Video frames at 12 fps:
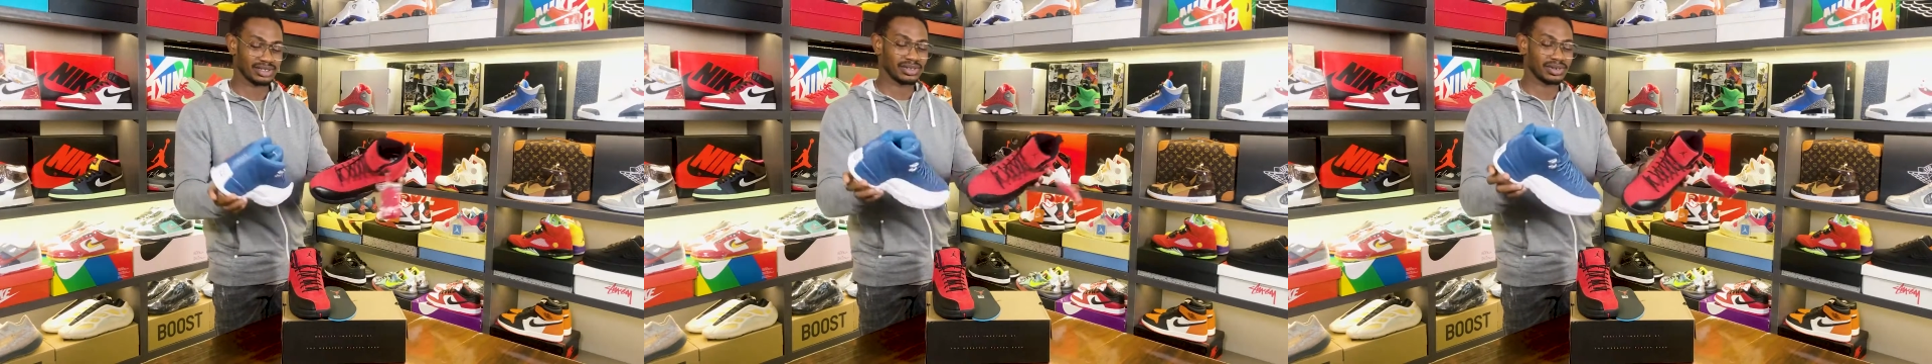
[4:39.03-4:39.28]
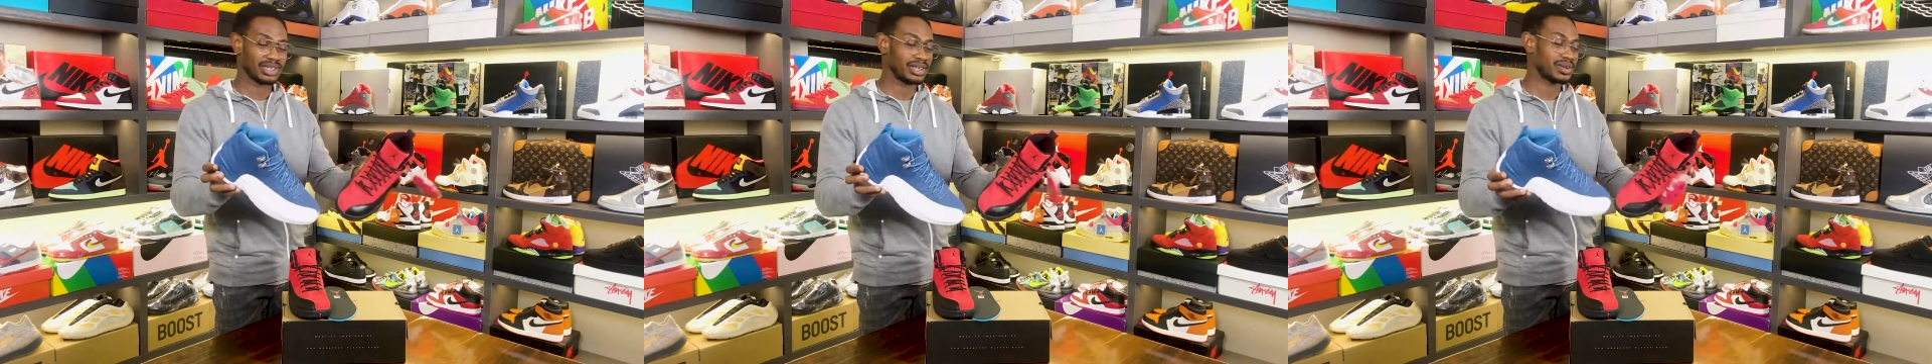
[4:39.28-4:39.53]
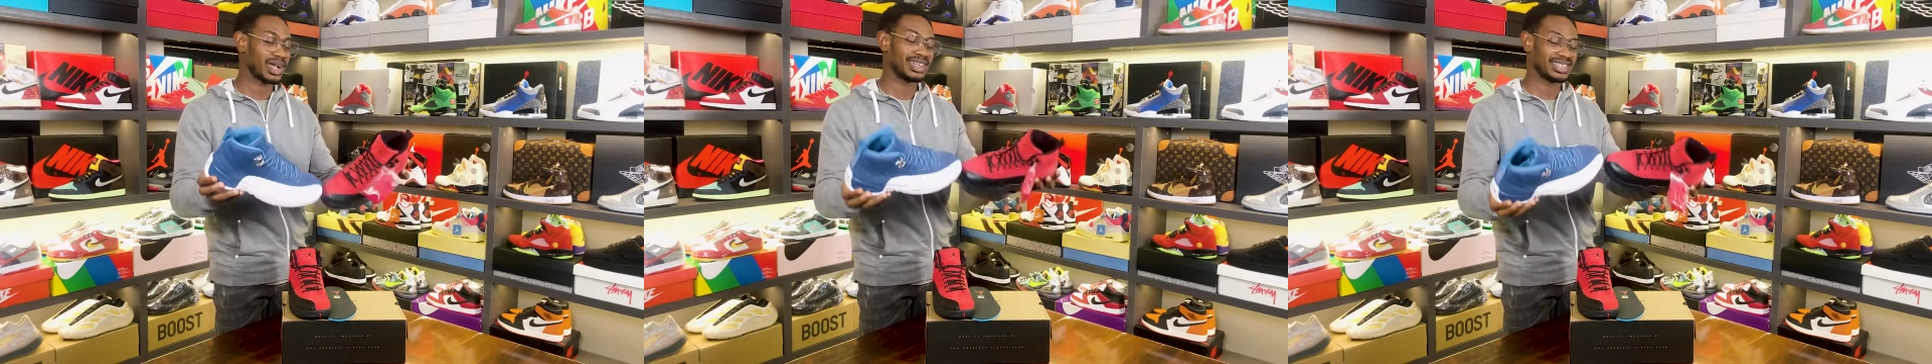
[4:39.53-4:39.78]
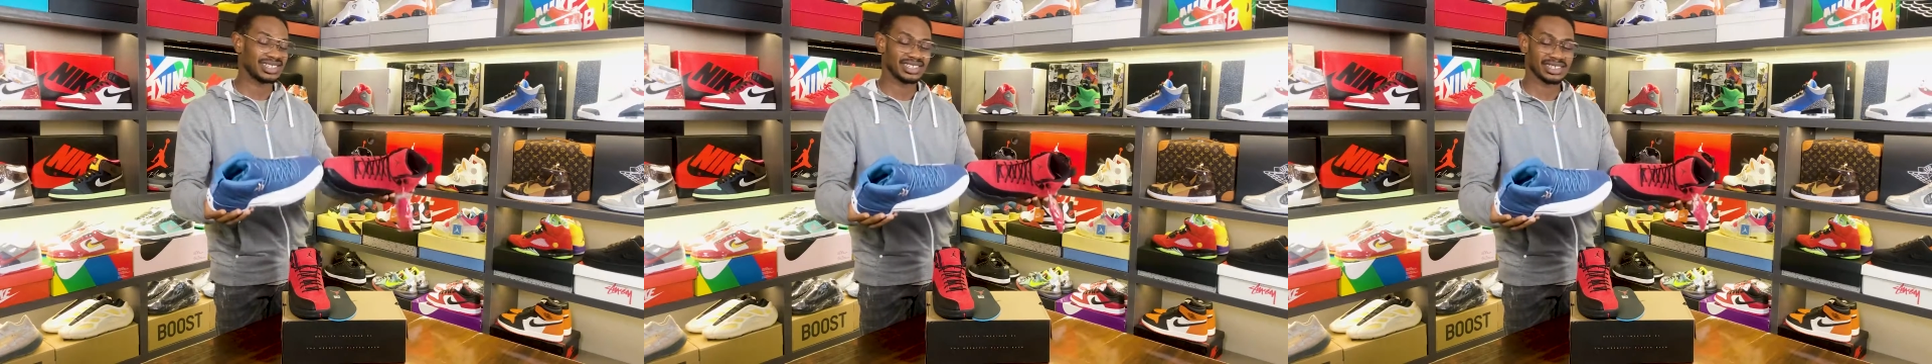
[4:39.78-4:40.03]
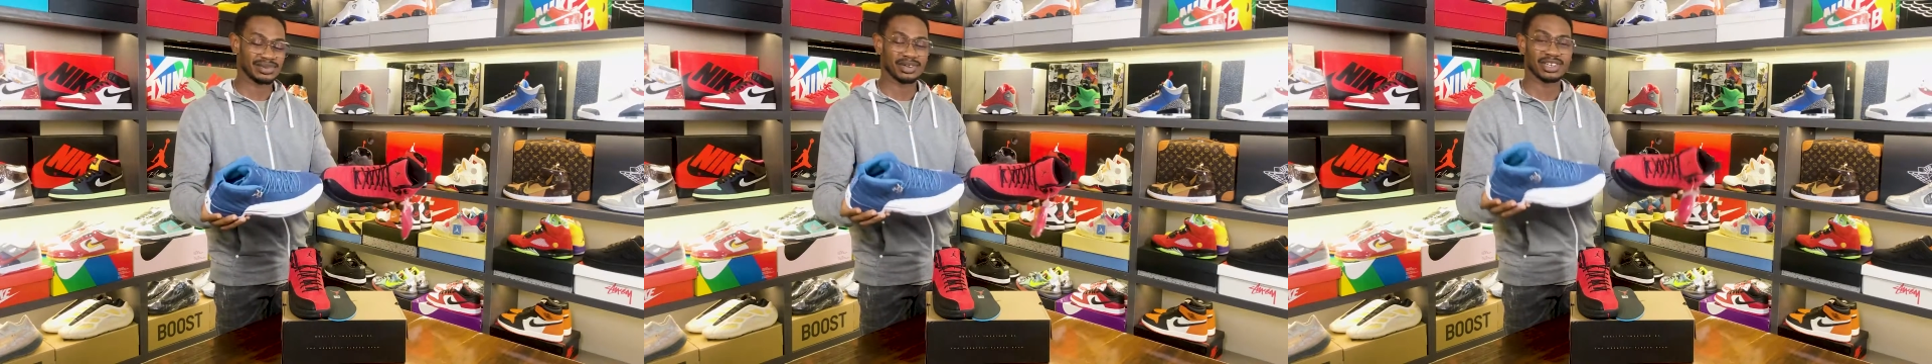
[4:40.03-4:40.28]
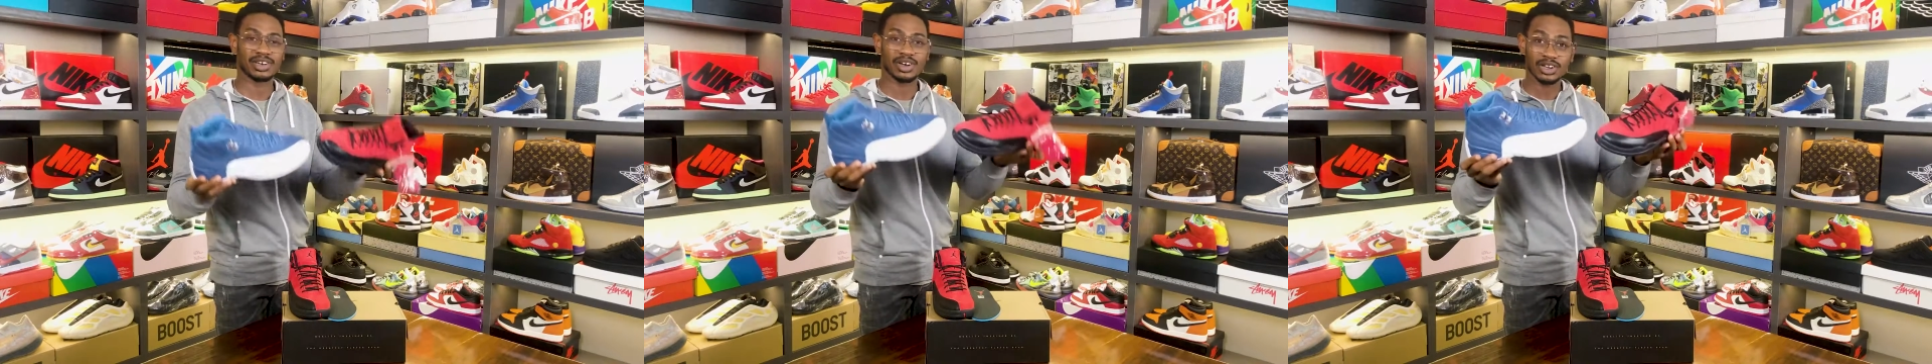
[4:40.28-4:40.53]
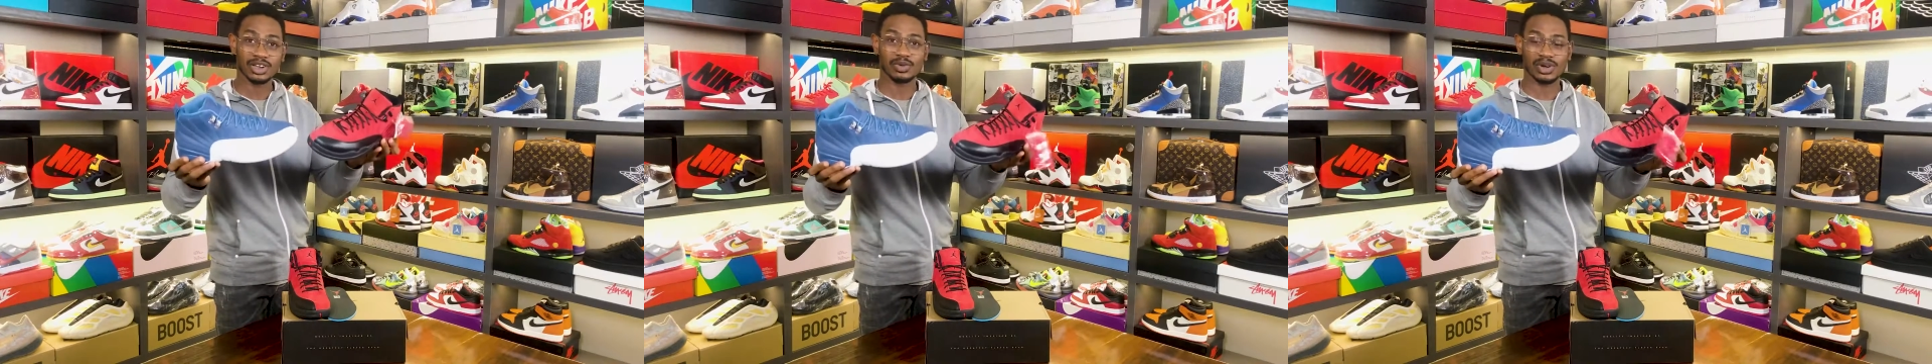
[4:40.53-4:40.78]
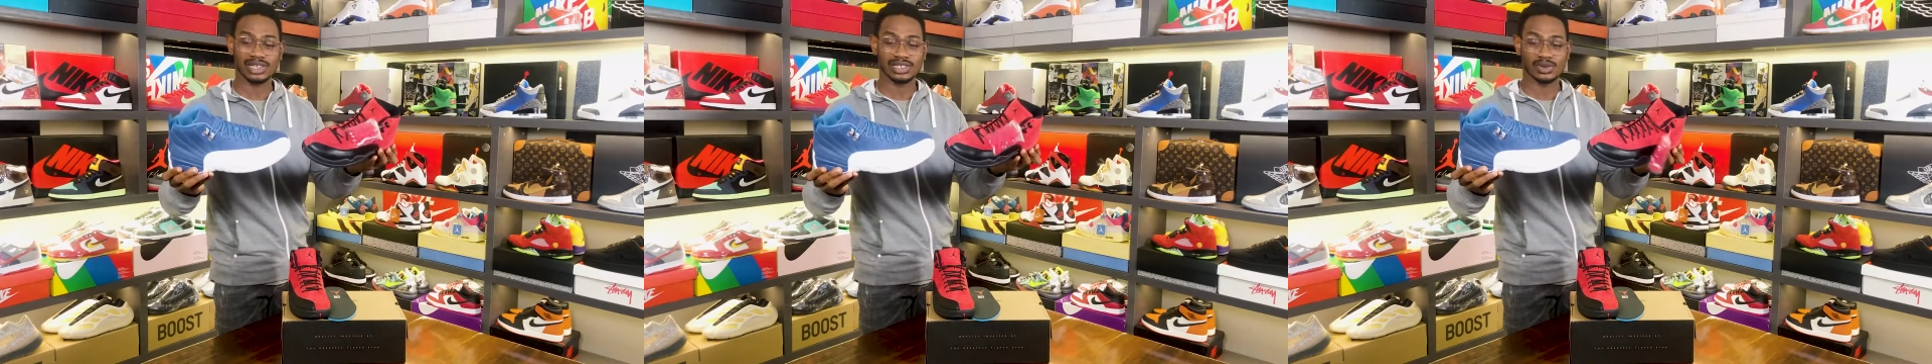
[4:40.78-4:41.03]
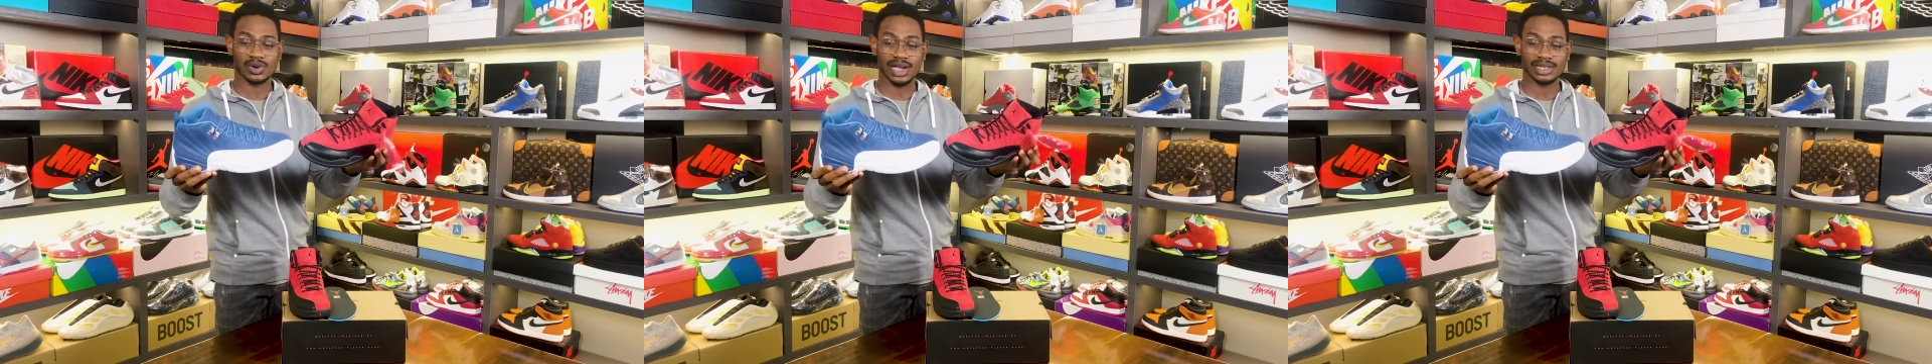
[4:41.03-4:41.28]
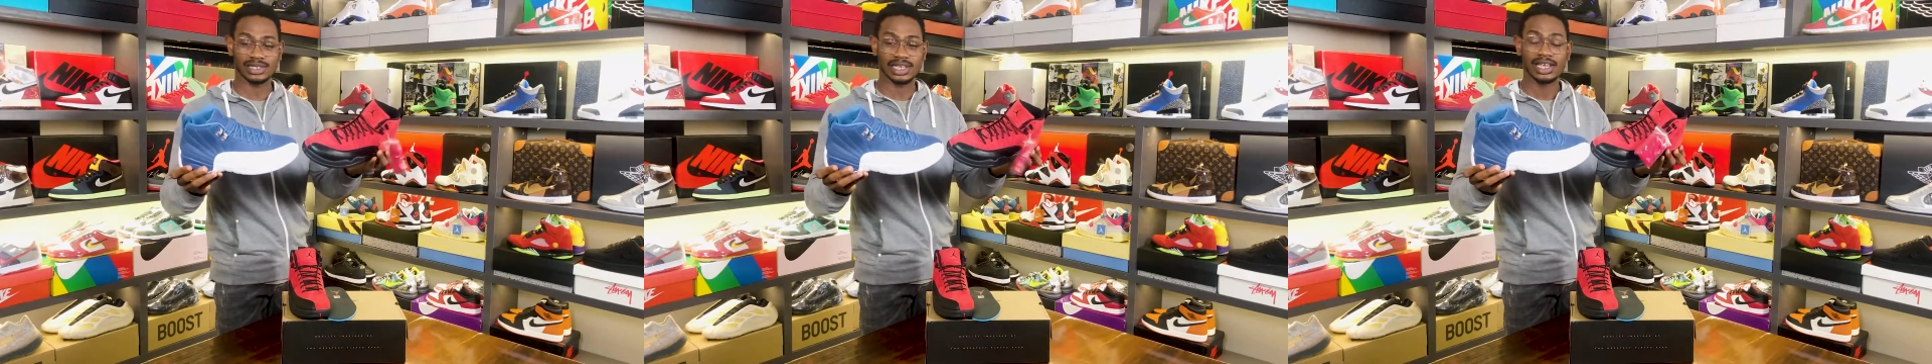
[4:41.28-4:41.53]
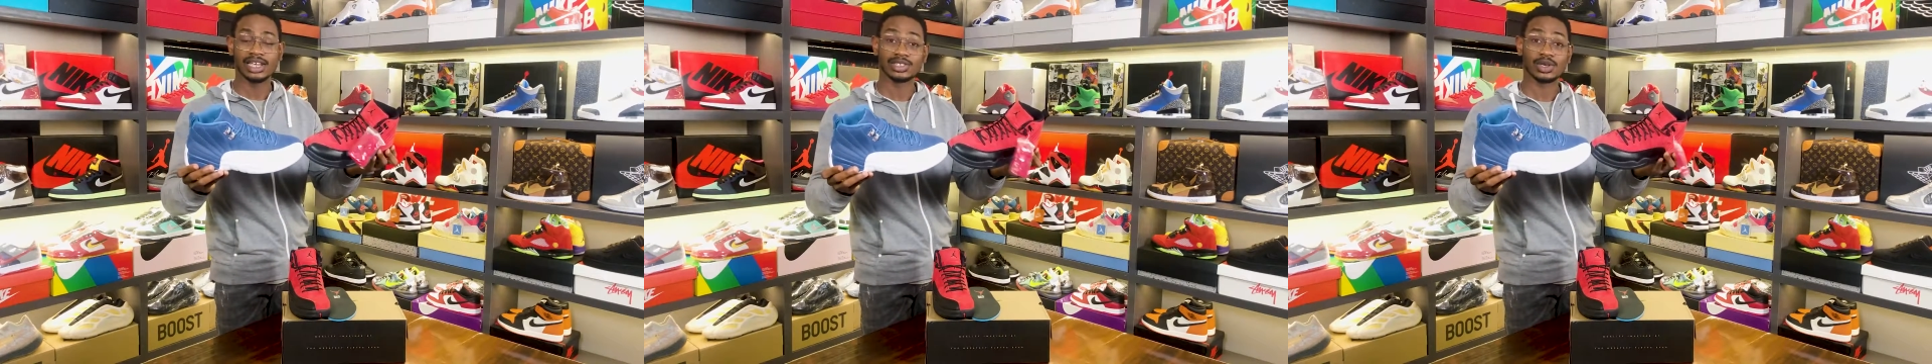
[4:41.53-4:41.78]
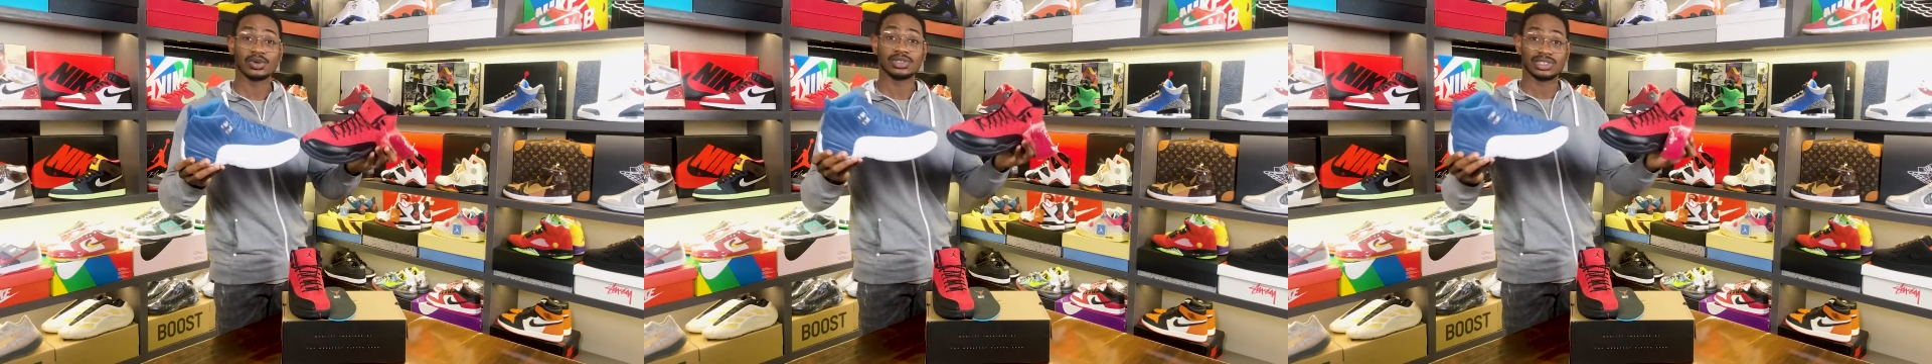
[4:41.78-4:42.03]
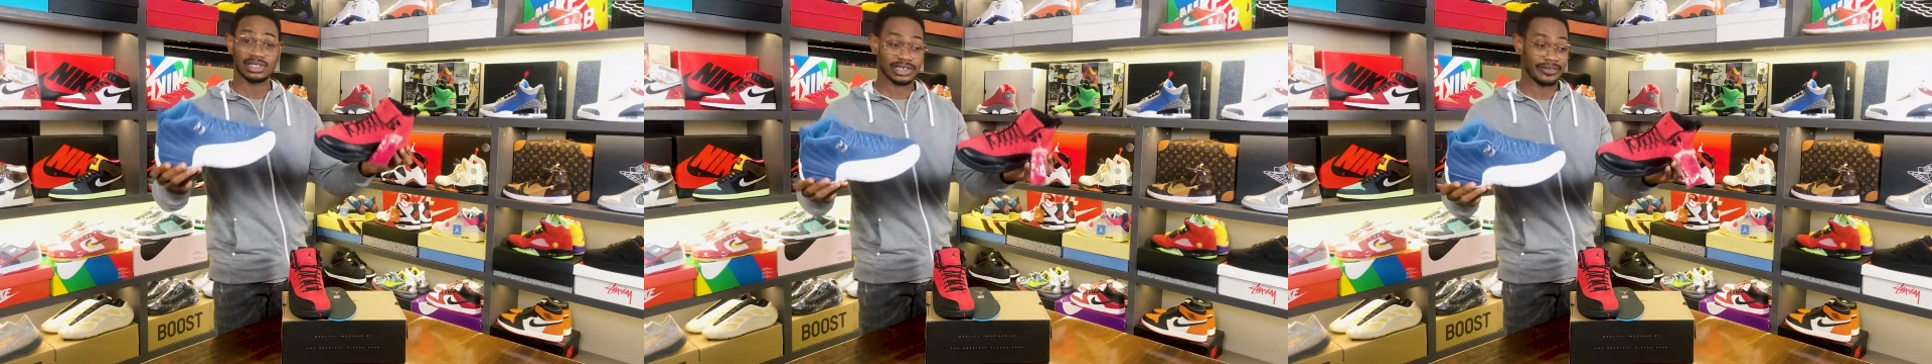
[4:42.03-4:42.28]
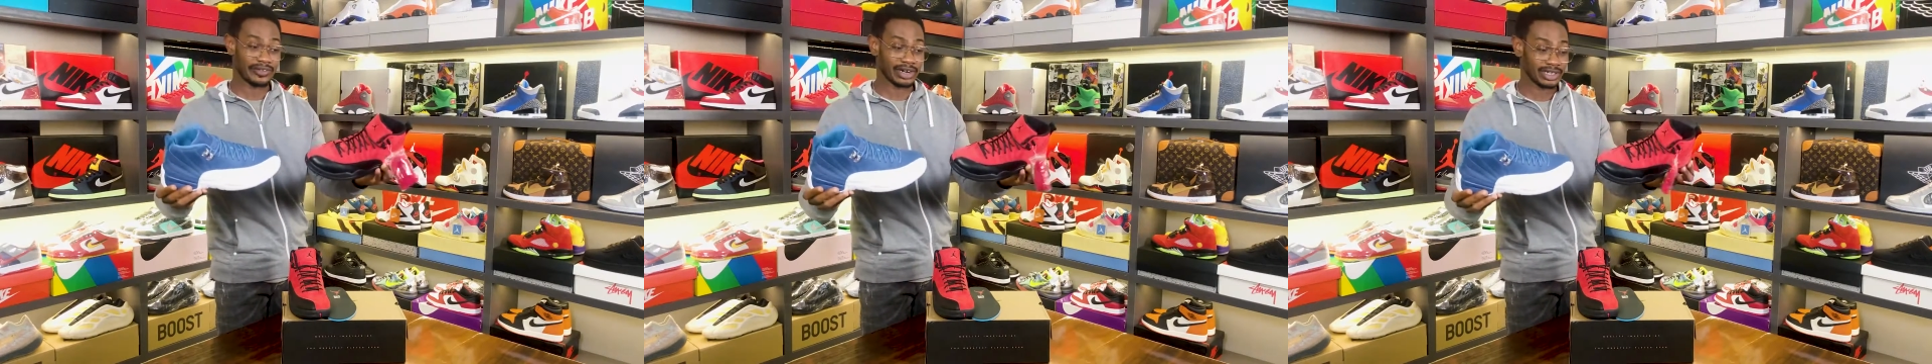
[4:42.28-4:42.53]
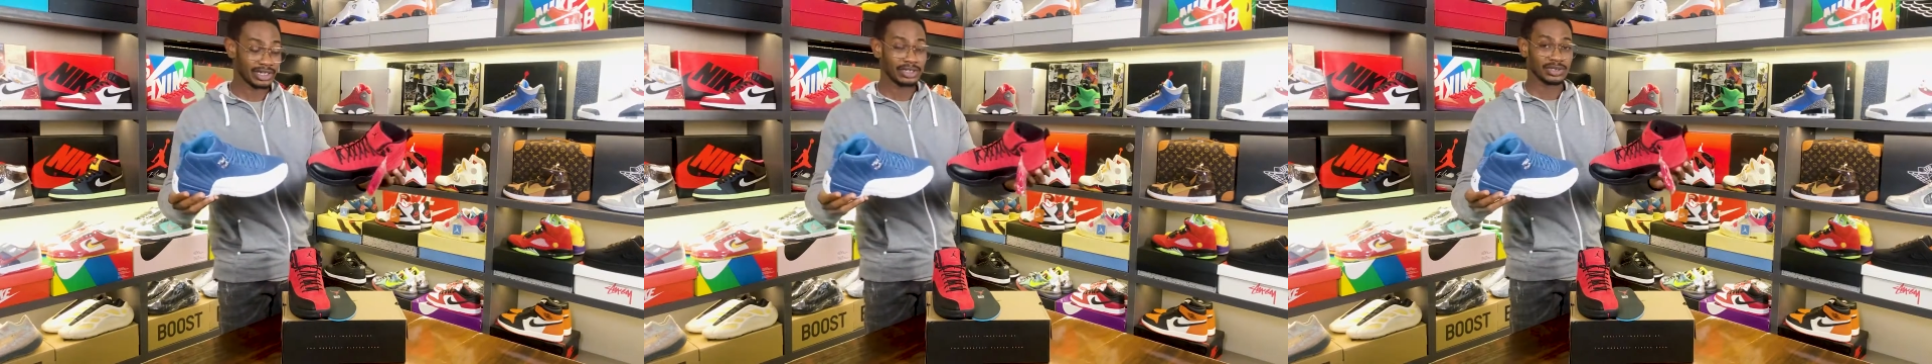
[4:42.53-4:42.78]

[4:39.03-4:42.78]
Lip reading: the look identity, but the colorway is quite so different.